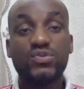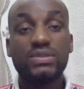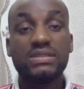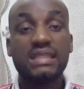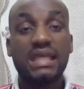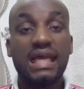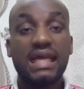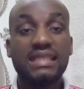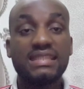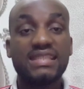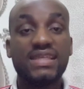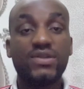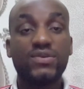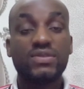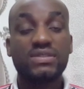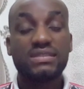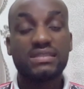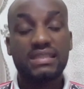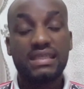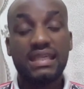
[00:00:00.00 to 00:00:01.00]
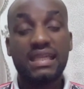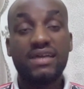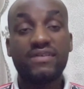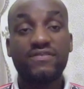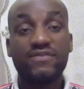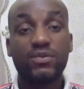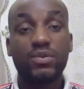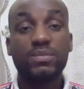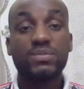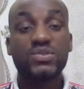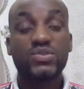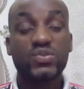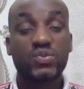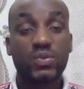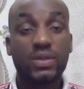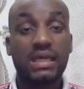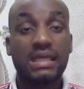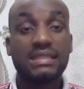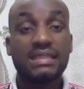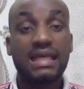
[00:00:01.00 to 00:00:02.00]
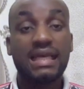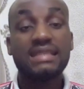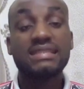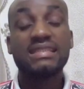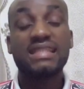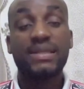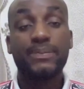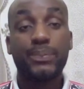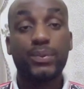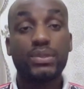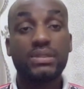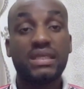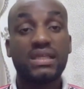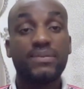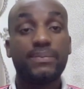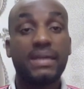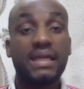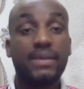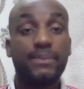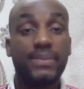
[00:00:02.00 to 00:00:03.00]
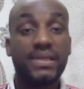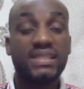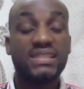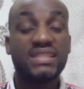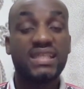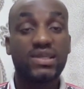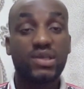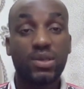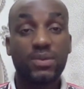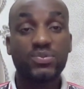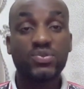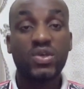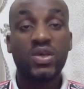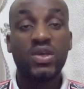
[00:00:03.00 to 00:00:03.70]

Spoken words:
with Angelo Stiller from Stuttgart as reported by Ben Jacobs.